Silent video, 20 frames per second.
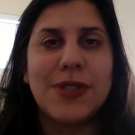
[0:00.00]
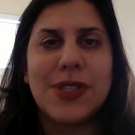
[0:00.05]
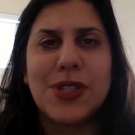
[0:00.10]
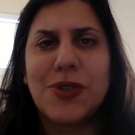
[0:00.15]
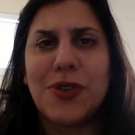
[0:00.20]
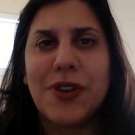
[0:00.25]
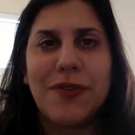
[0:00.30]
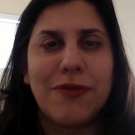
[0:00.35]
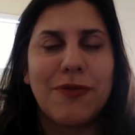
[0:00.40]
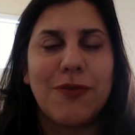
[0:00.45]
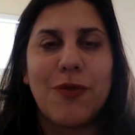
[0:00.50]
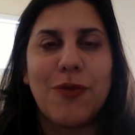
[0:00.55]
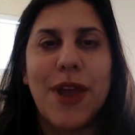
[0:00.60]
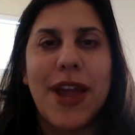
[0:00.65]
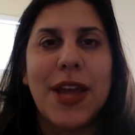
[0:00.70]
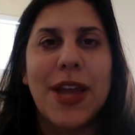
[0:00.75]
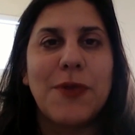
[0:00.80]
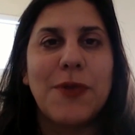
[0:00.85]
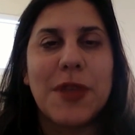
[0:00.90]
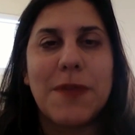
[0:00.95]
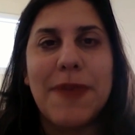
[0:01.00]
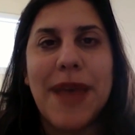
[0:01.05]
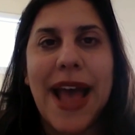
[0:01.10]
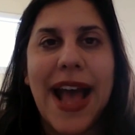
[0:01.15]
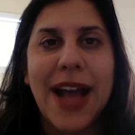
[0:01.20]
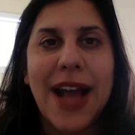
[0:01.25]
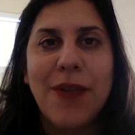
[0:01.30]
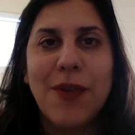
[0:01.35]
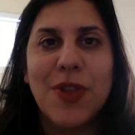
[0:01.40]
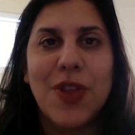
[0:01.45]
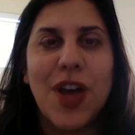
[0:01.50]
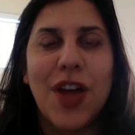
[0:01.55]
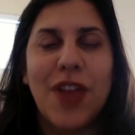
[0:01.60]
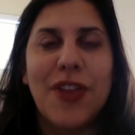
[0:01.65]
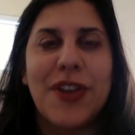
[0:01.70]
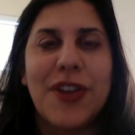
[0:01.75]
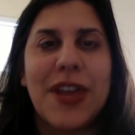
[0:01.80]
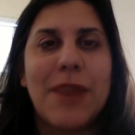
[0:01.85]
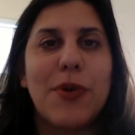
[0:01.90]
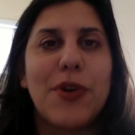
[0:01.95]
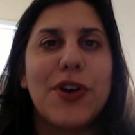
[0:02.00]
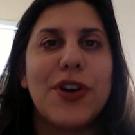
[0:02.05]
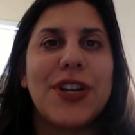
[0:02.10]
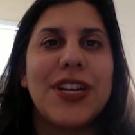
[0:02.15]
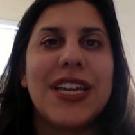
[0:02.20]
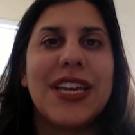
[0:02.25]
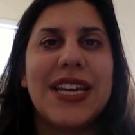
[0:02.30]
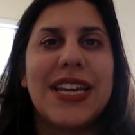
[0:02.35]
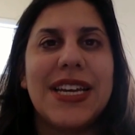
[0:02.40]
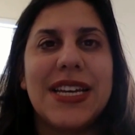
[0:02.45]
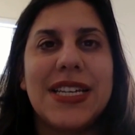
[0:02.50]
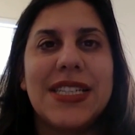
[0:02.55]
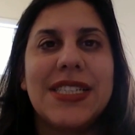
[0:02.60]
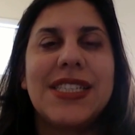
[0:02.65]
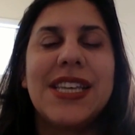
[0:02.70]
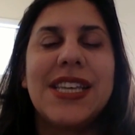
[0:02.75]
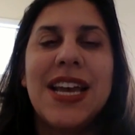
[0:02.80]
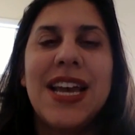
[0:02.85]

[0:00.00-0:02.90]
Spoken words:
was sort of ran with a pack with all the neighborhood kids.